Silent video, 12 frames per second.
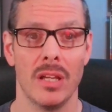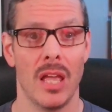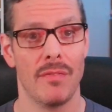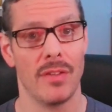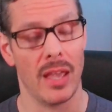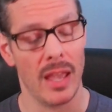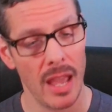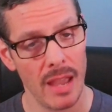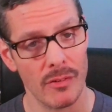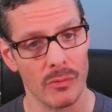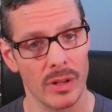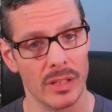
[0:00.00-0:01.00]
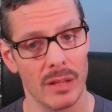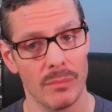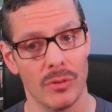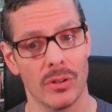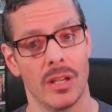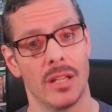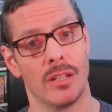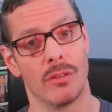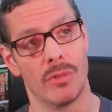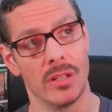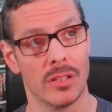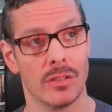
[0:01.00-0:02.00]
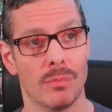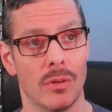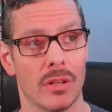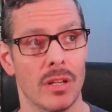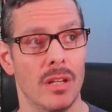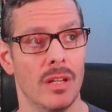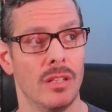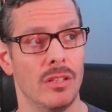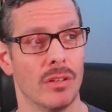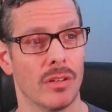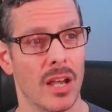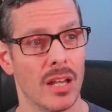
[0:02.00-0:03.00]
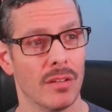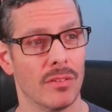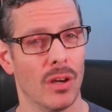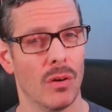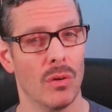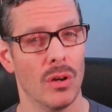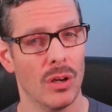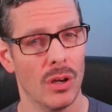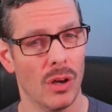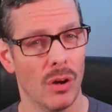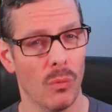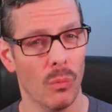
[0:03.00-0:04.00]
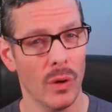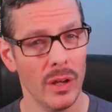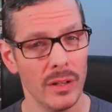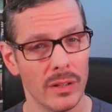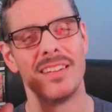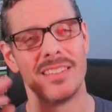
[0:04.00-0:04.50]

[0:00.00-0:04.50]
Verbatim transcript: If you haven't read that book and you read this book, you kind of go, "A what?